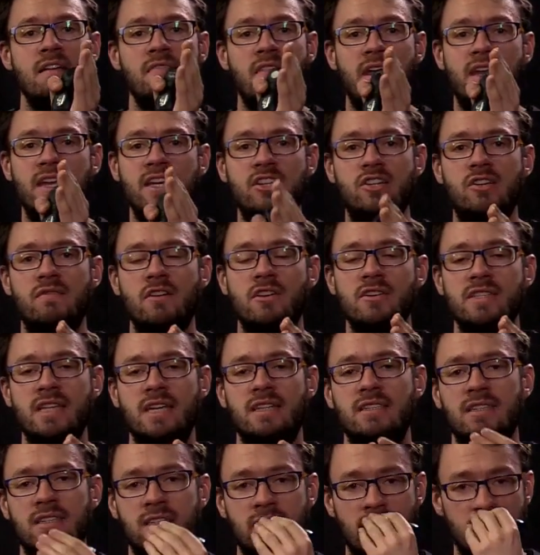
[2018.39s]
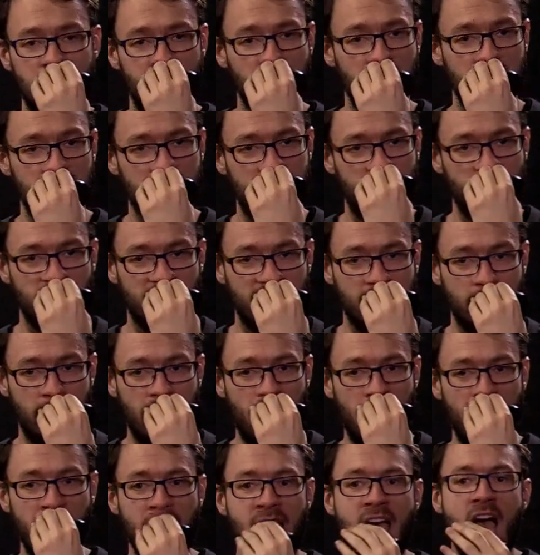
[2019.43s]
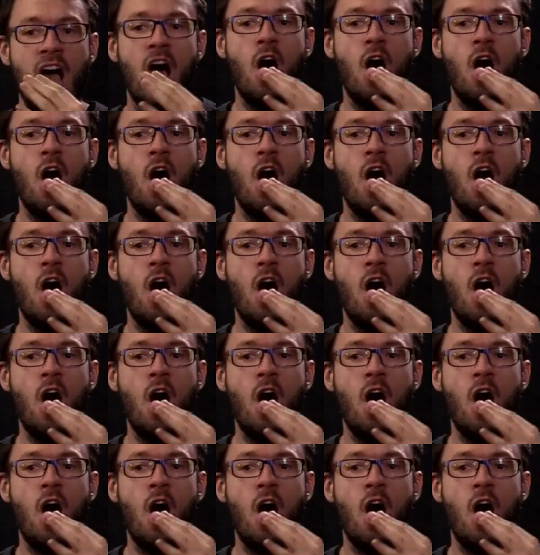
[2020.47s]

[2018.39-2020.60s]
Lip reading: that each of those existentials is talking about.